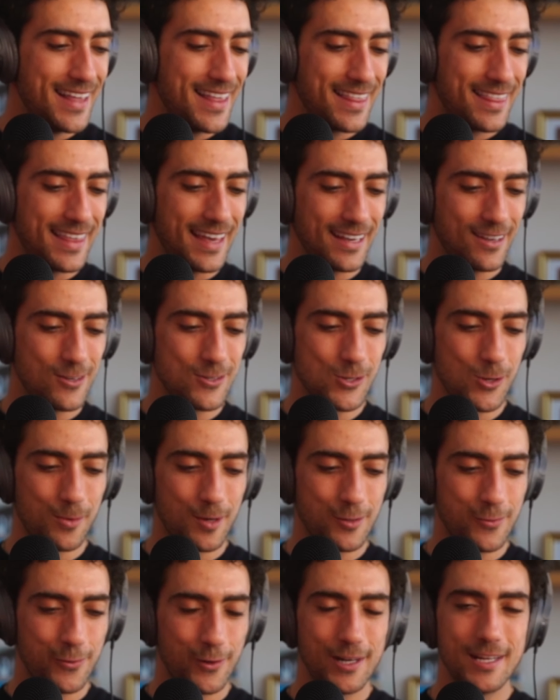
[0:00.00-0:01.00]
Thank you so
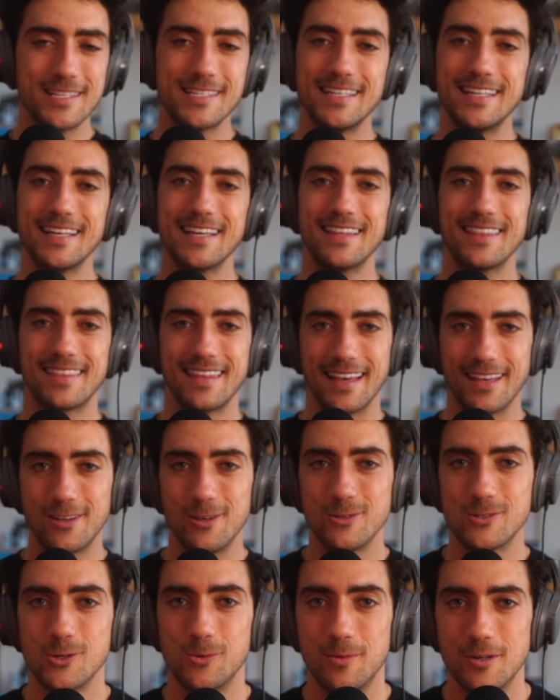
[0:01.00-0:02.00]
much for listening. Thank
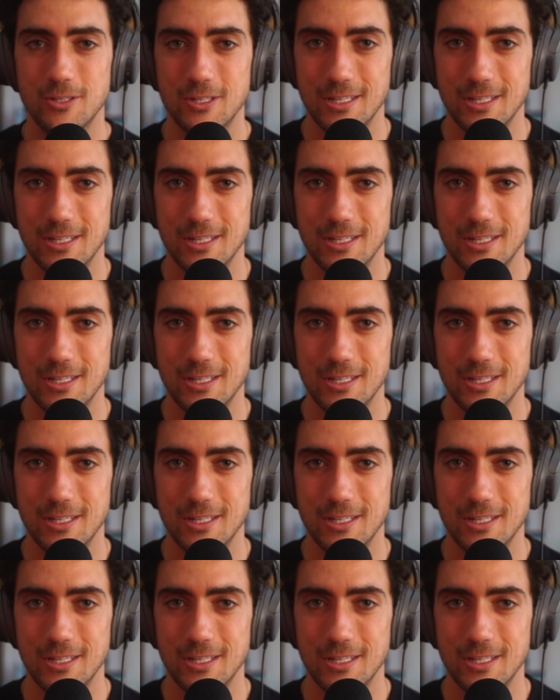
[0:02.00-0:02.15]
you so much